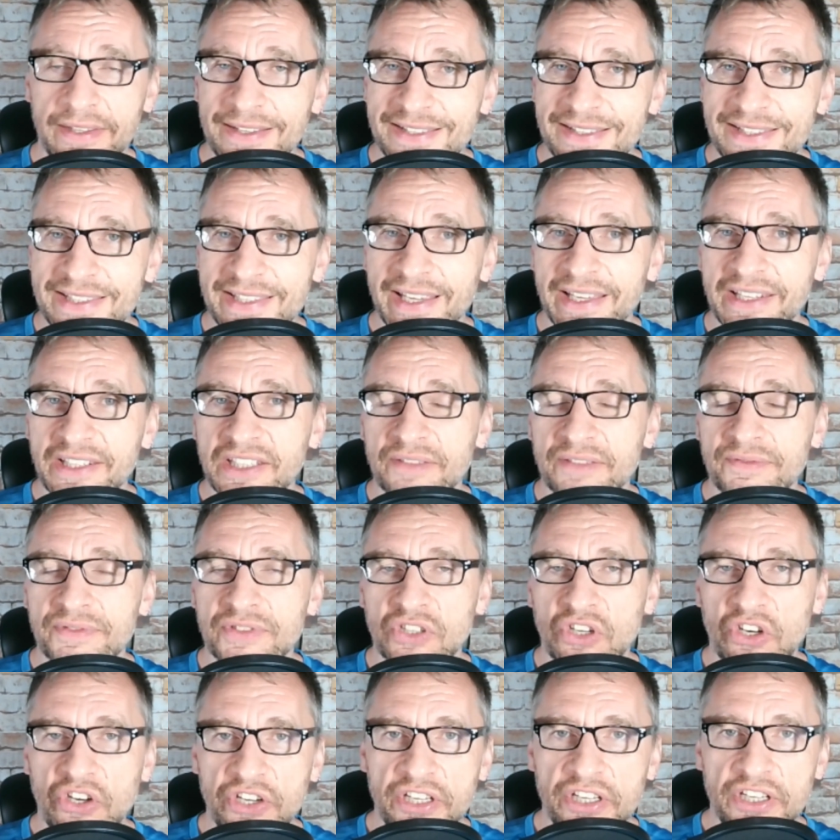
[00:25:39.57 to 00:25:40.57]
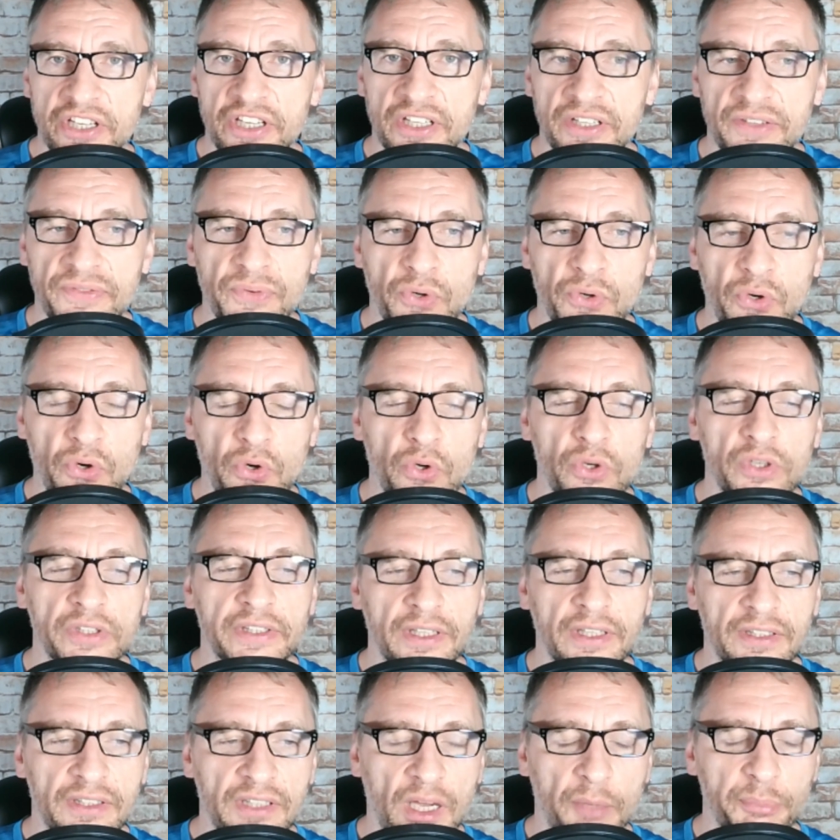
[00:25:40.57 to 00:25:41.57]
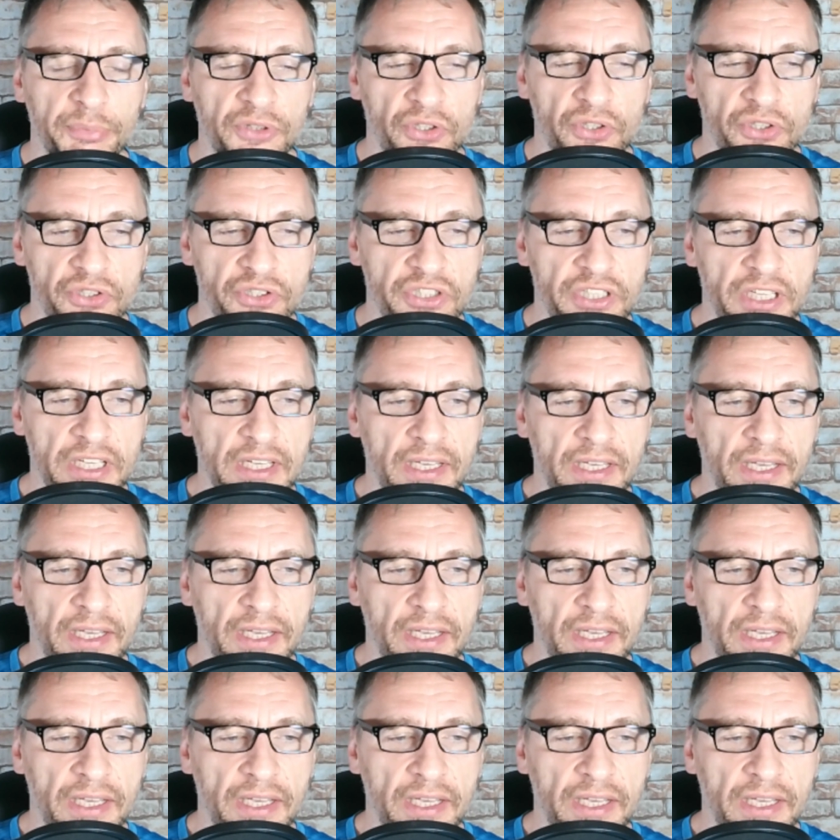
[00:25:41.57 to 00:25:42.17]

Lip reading: incentives are here for early adopters.